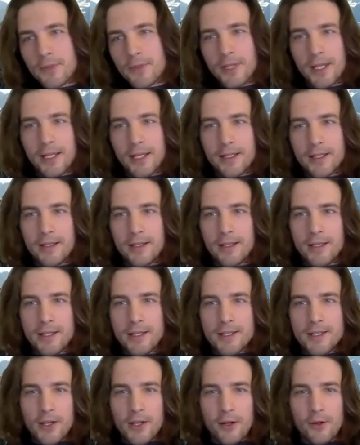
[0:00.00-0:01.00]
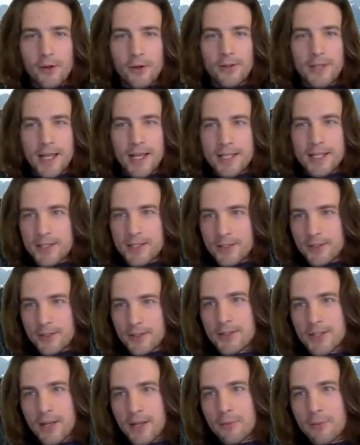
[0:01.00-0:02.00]
Okay? So that's
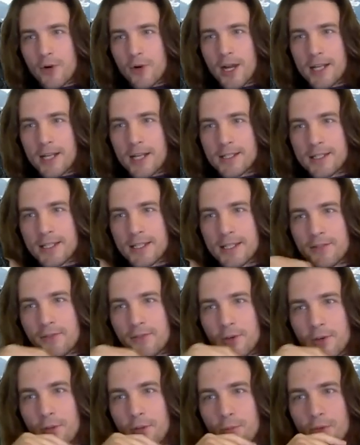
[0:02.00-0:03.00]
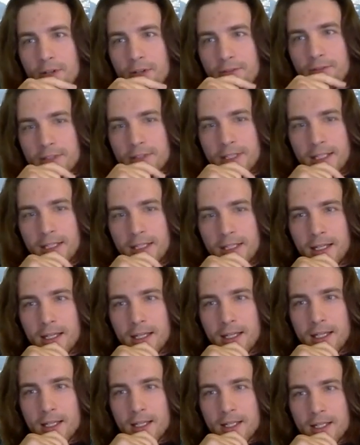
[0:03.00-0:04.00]
summarizing this very briefly.
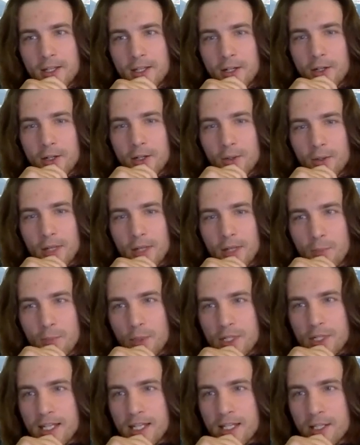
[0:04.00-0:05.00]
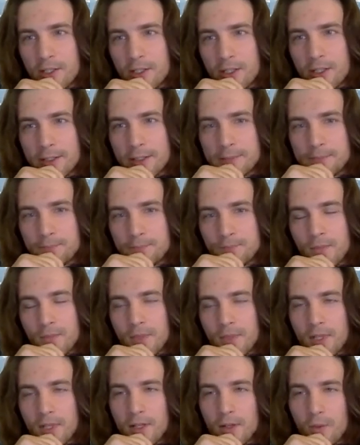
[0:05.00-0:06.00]
So in particular,
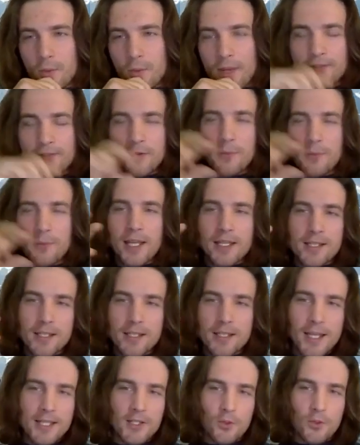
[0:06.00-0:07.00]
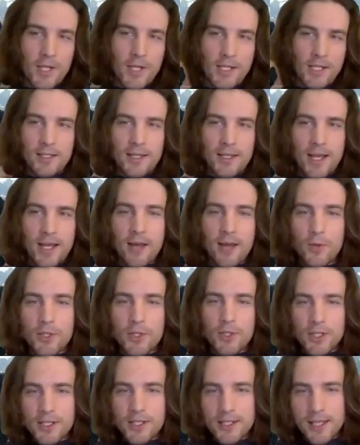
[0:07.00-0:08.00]
we have to make a slight tweak to that, which
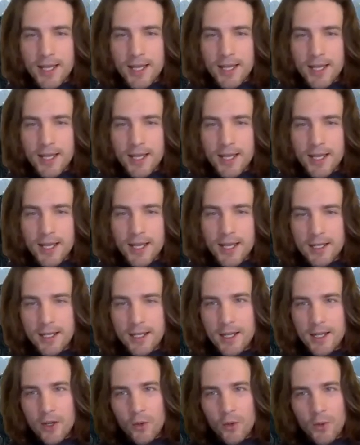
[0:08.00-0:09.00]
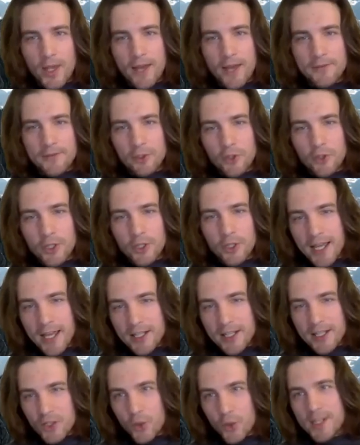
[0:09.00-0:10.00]
is that we have to look
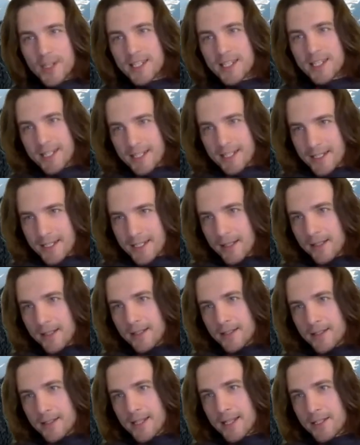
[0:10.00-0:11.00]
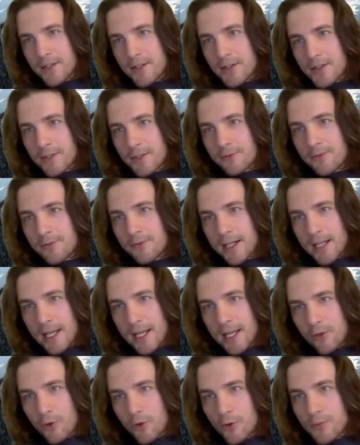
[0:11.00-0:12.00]
at twisted centers of finite
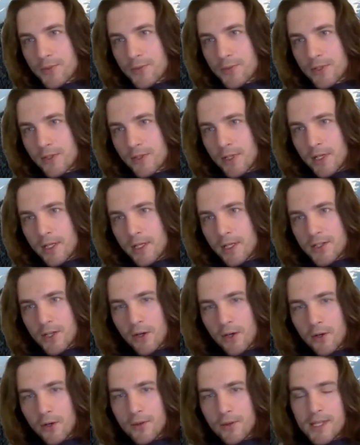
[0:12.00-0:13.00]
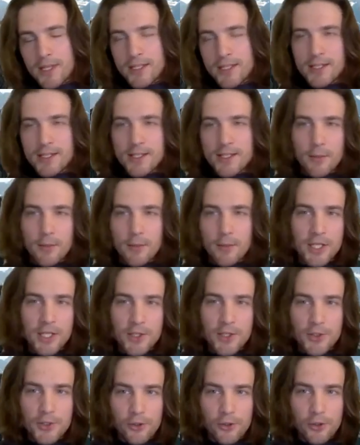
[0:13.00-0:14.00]
groups. So this is some
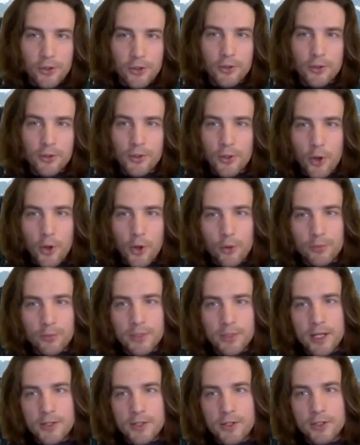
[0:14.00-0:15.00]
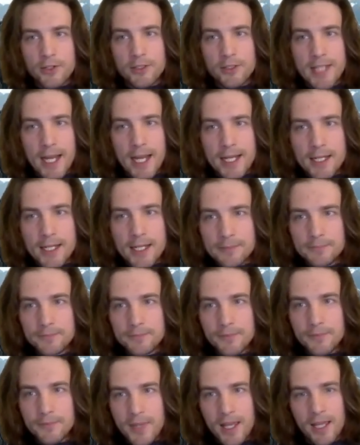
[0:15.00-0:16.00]
additional cohomological data
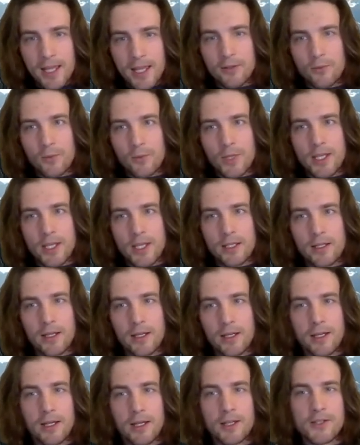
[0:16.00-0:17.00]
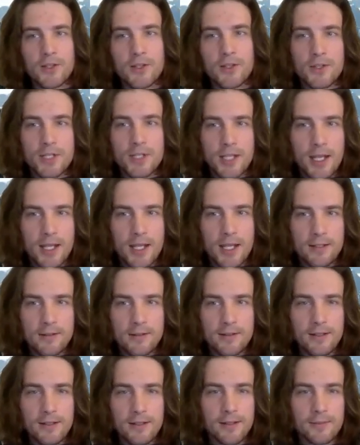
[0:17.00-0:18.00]
that we associate
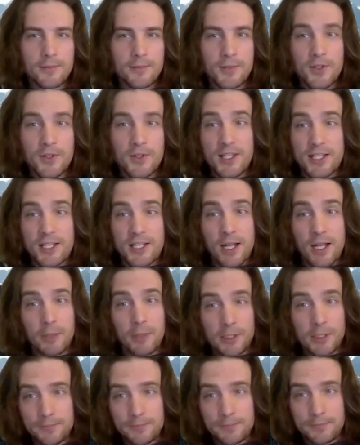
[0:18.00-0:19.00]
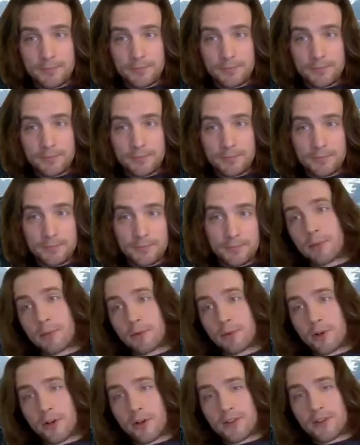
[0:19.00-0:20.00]
to this double. So
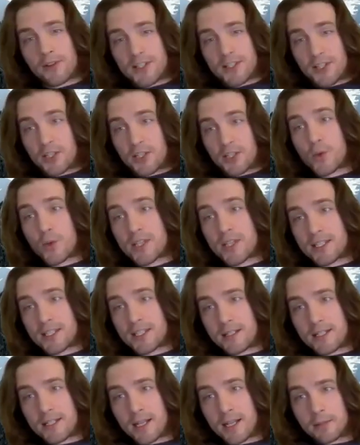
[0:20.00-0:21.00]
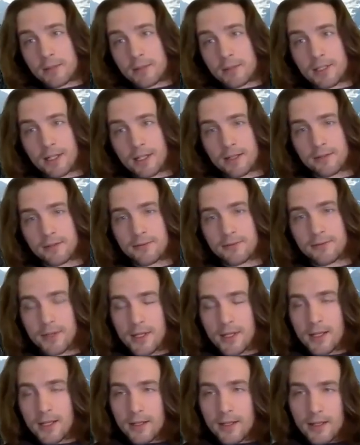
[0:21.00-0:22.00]
some people call this the twisted double of
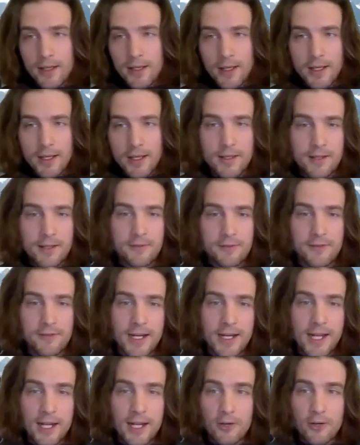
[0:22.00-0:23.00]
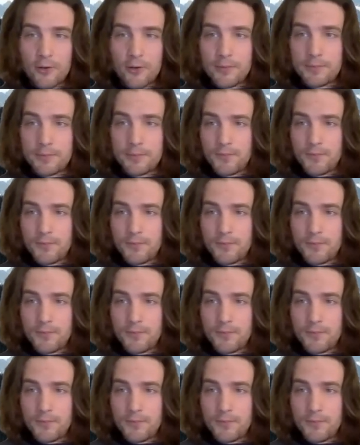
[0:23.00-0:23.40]
the finite group.